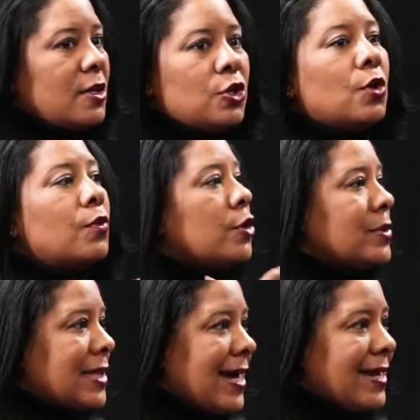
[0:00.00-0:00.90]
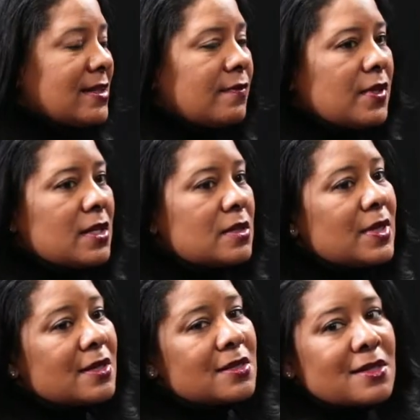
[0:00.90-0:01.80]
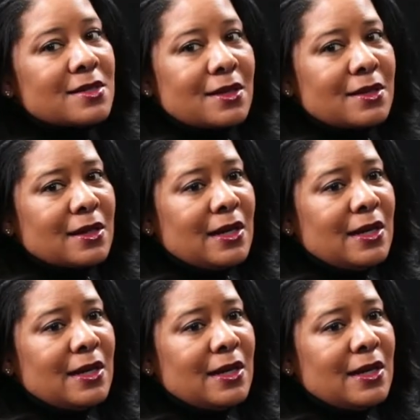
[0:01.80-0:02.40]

You know, those kinds of things. Because I said,